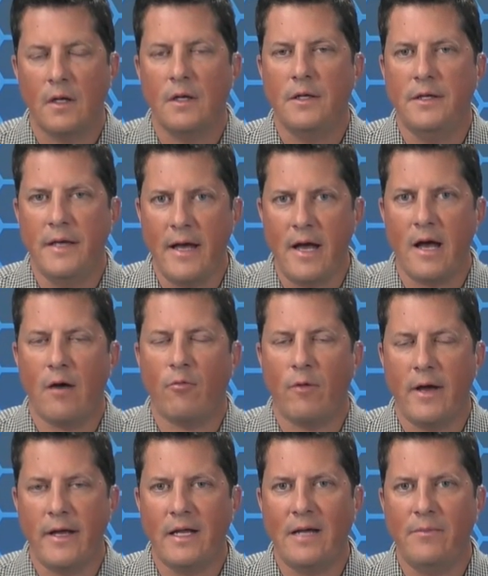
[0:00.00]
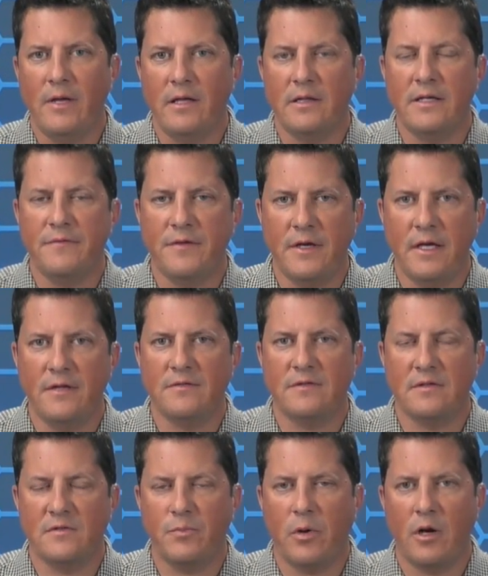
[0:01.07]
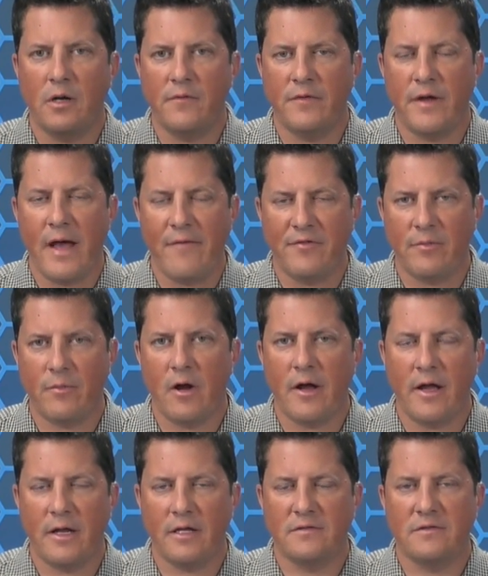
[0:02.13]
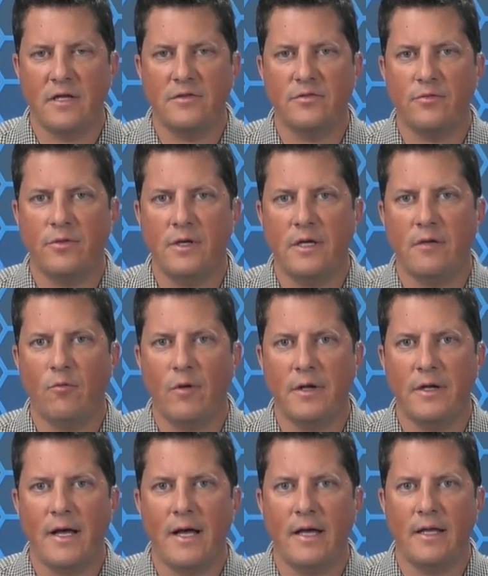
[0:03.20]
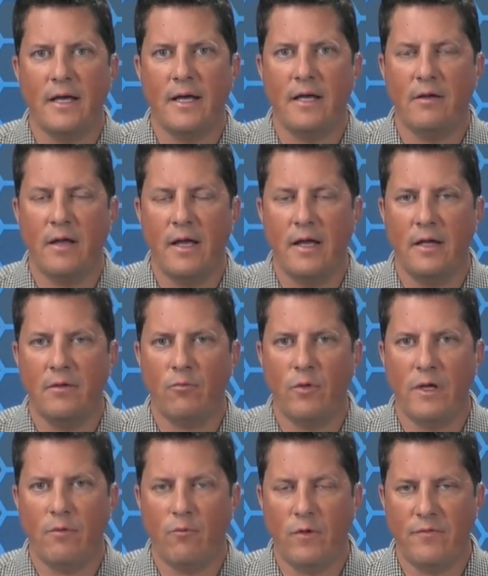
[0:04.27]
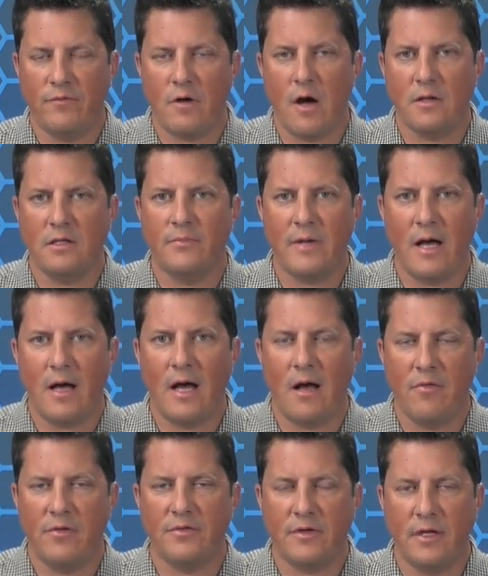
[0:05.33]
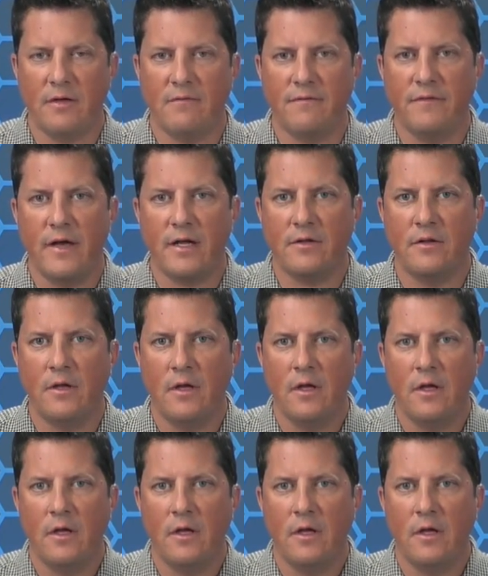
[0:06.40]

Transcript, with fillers: Yeah, right. I mean, lift kits is part of an aftermarket accessory and whatnot, and, and we, we've talked about how this can affect